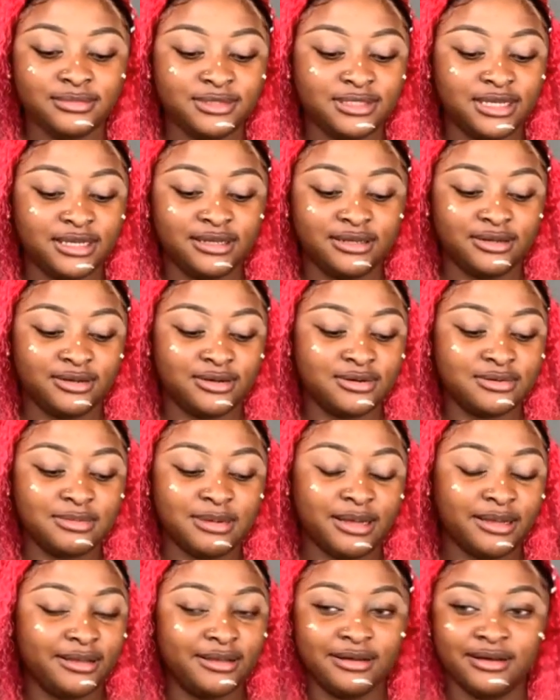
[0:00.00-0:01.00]
like, oh
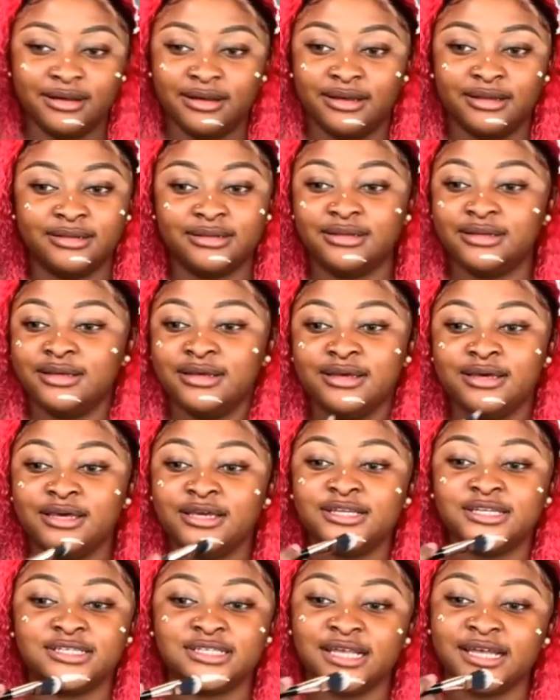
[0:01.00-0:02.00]
my god.
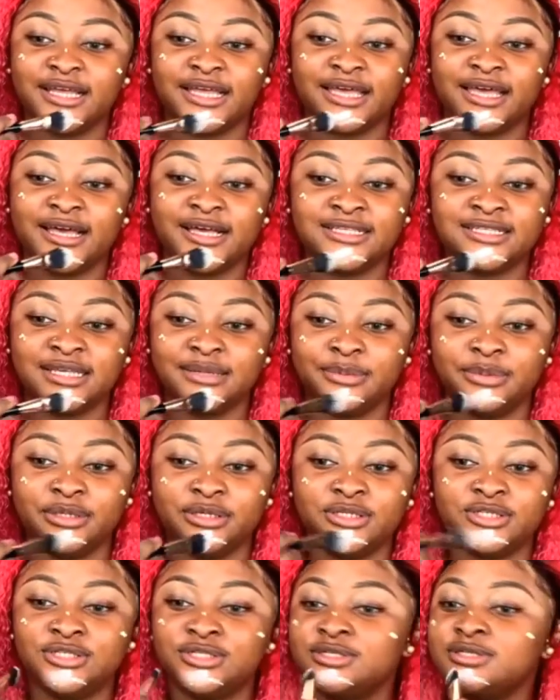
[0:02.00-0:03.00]
It's like
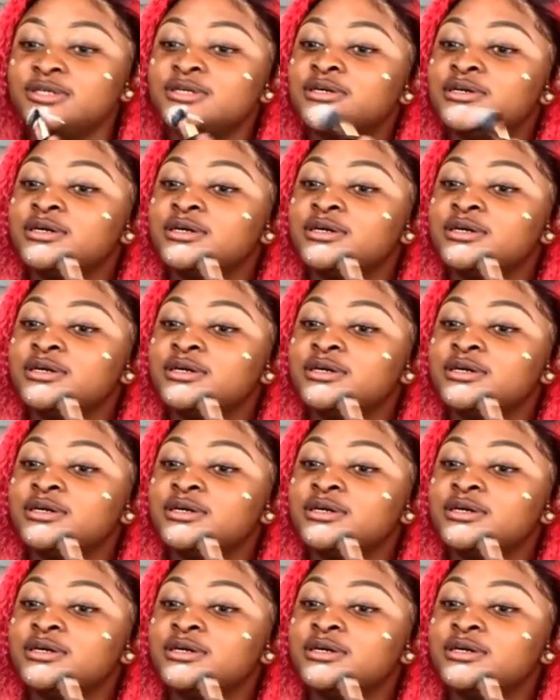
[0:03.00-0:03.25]
SMH.